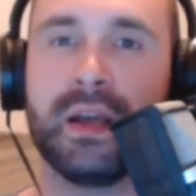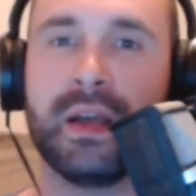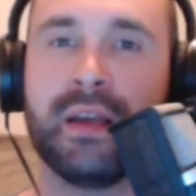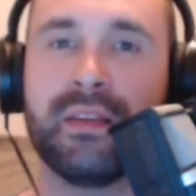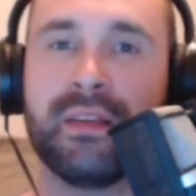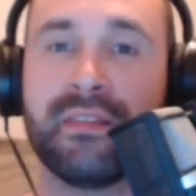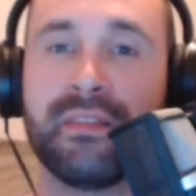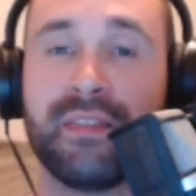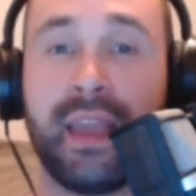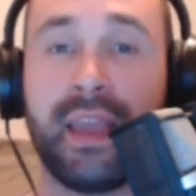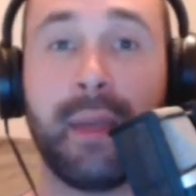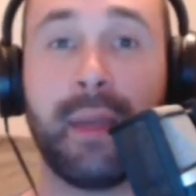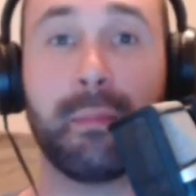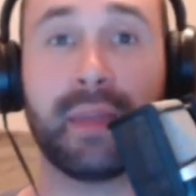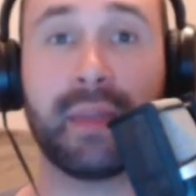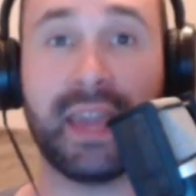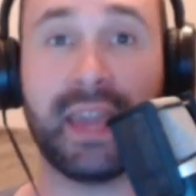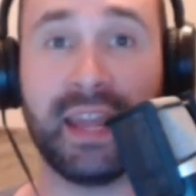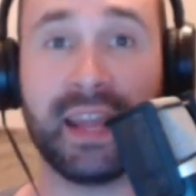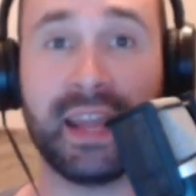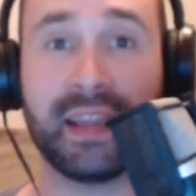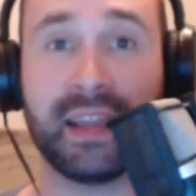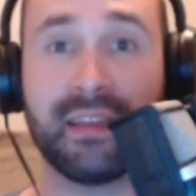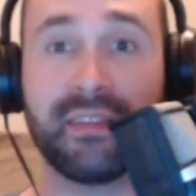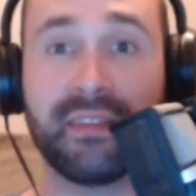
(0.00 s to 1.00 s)
Sam
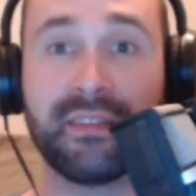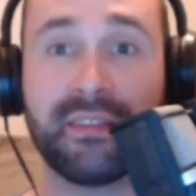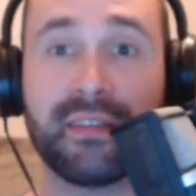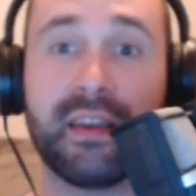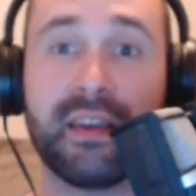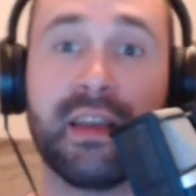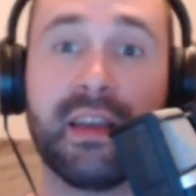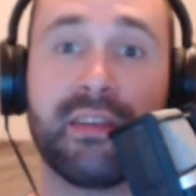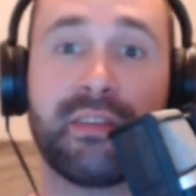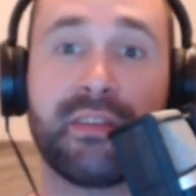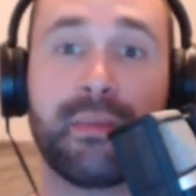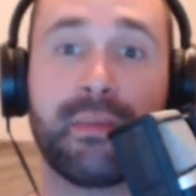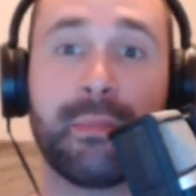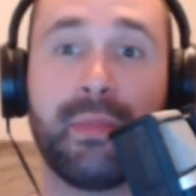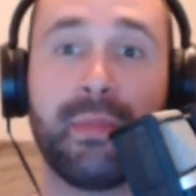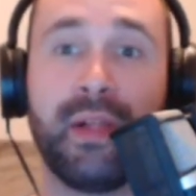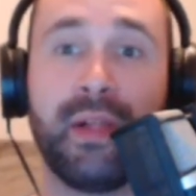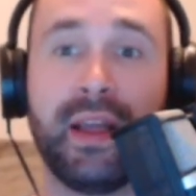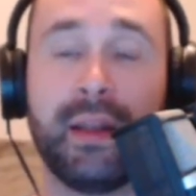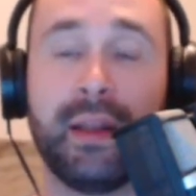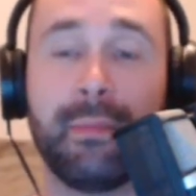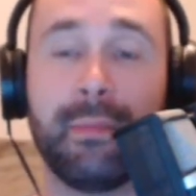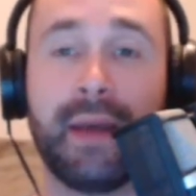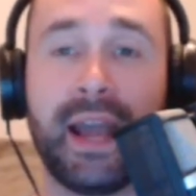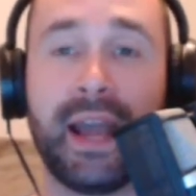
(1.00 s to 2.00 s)
Giddings is
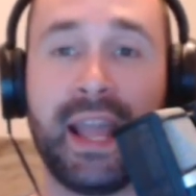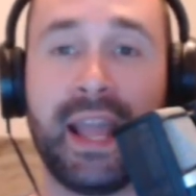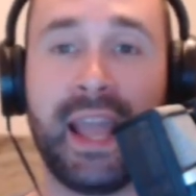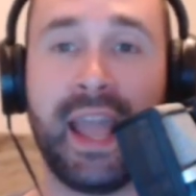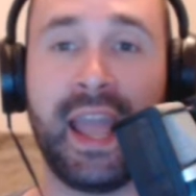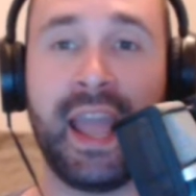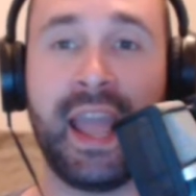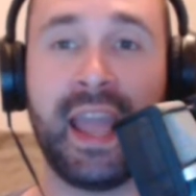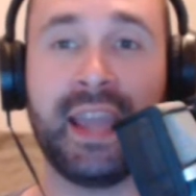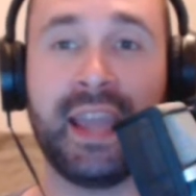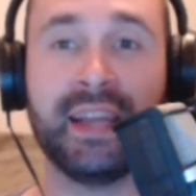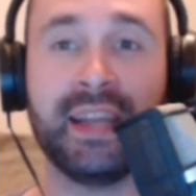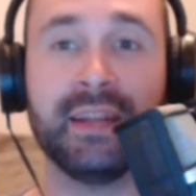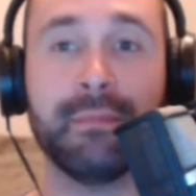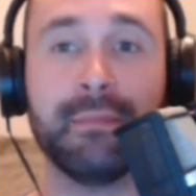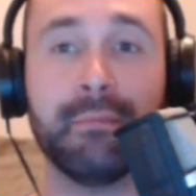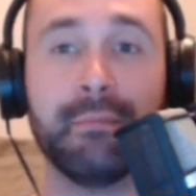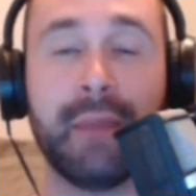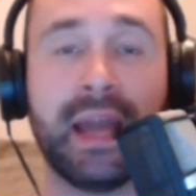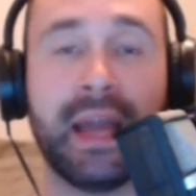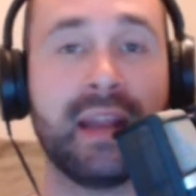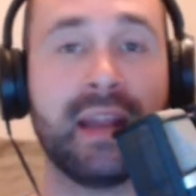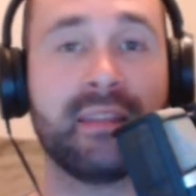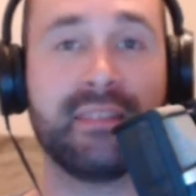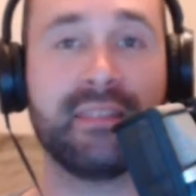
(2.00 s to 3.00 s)
played by Hayden
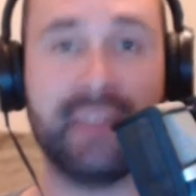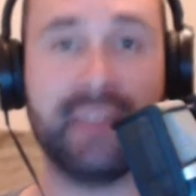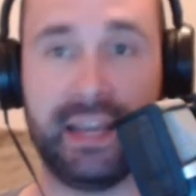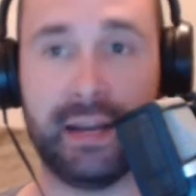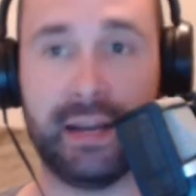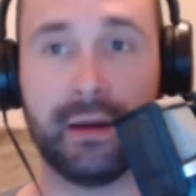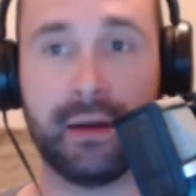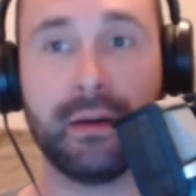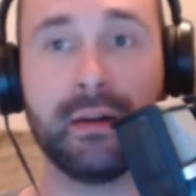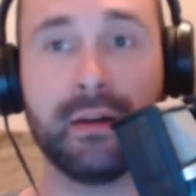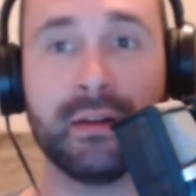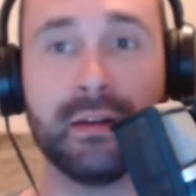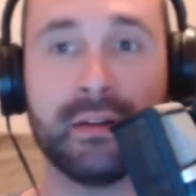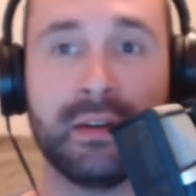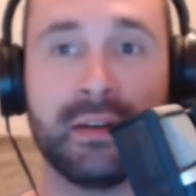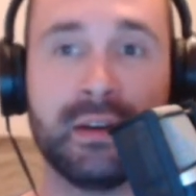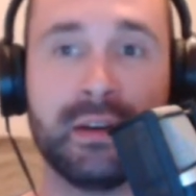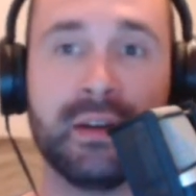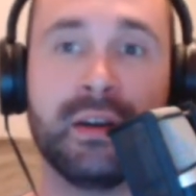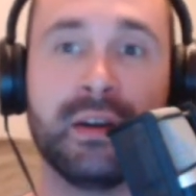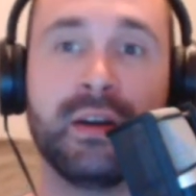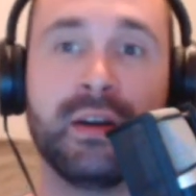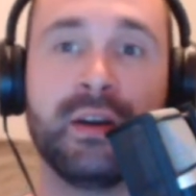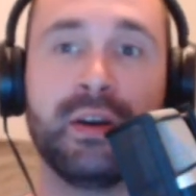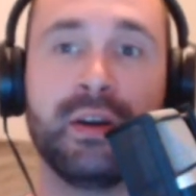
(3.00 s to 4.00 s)
Panettiere,
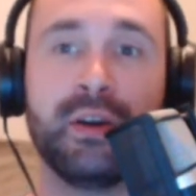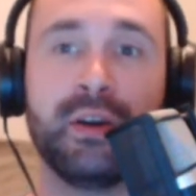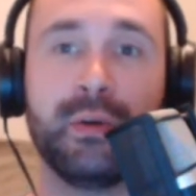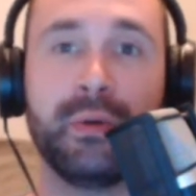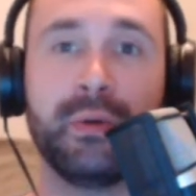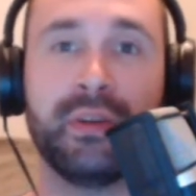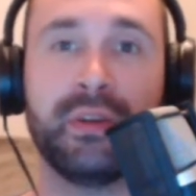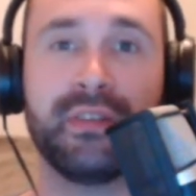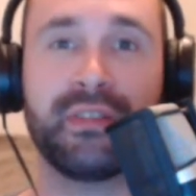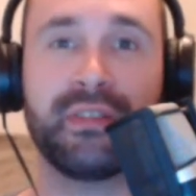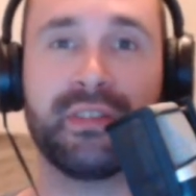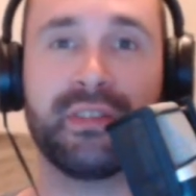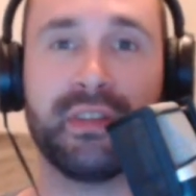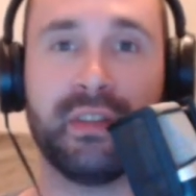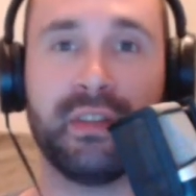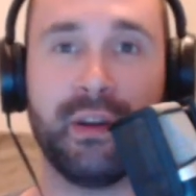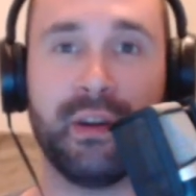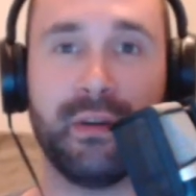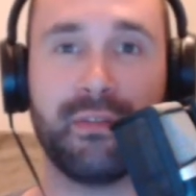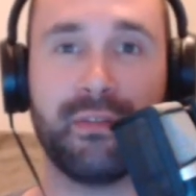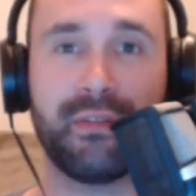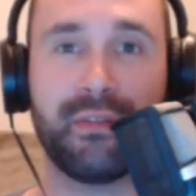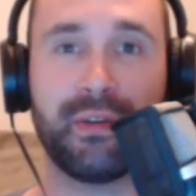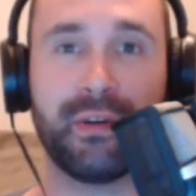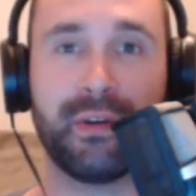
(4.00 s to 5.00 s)
who is
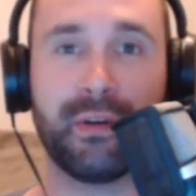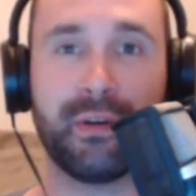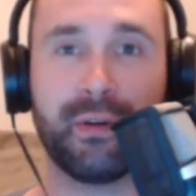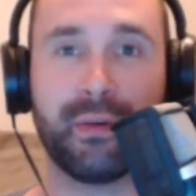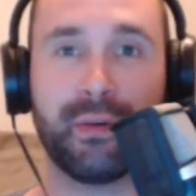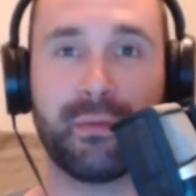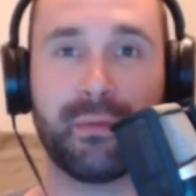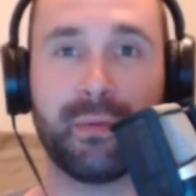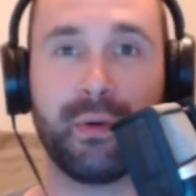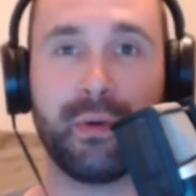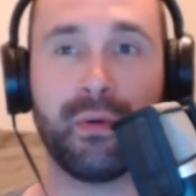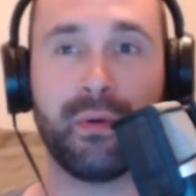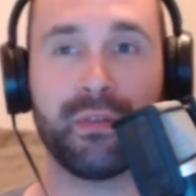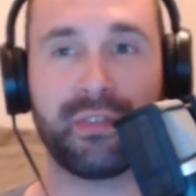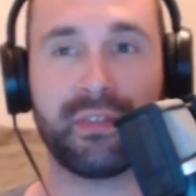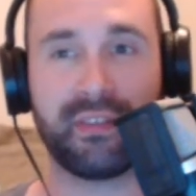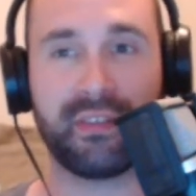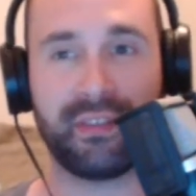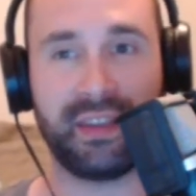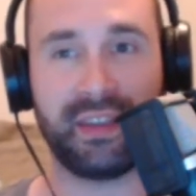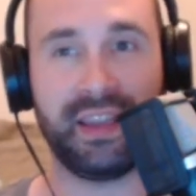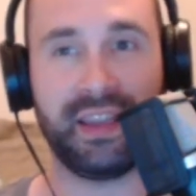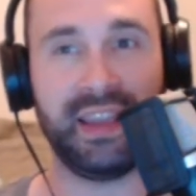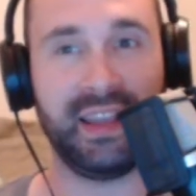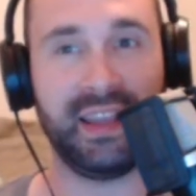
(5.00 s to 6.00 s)
known for her roles
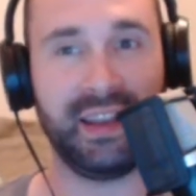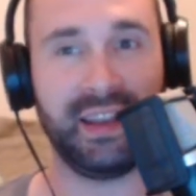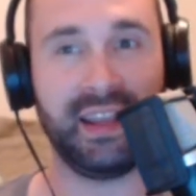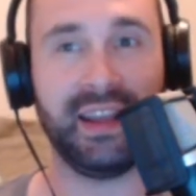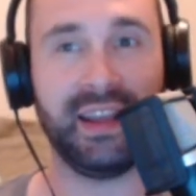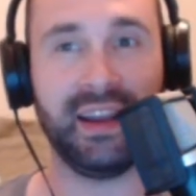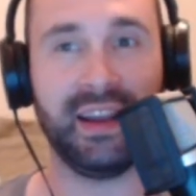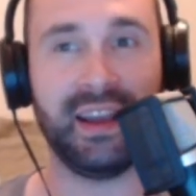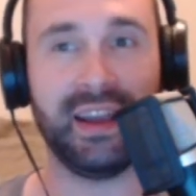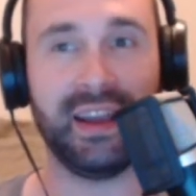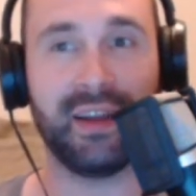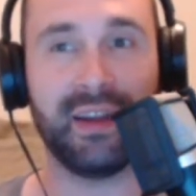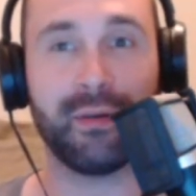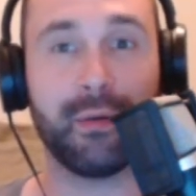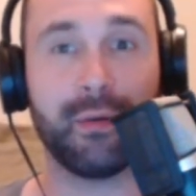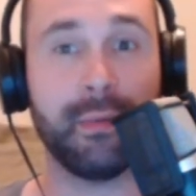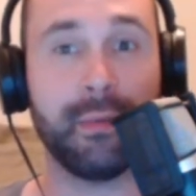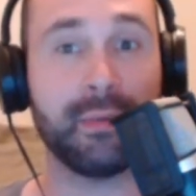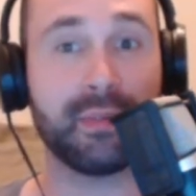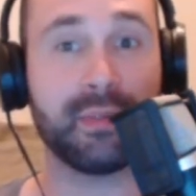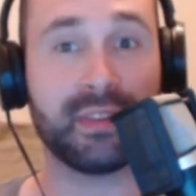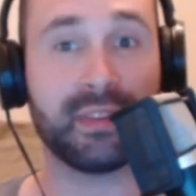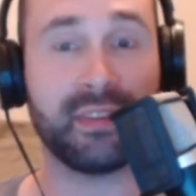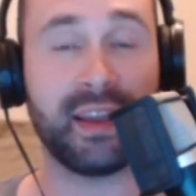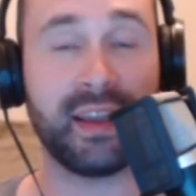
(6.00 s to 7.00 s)
as a kid in
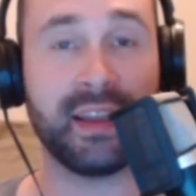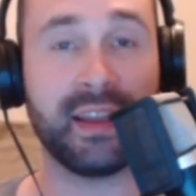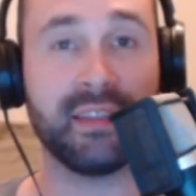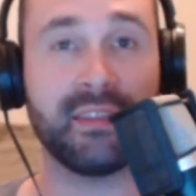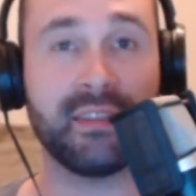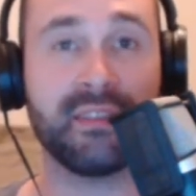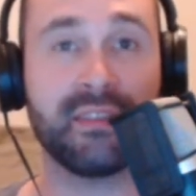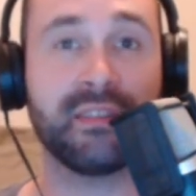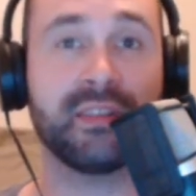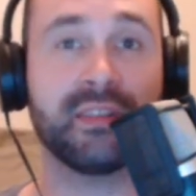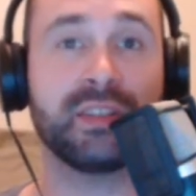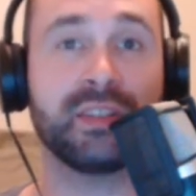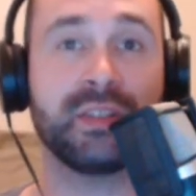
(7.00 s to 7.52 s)
Remember the Titans.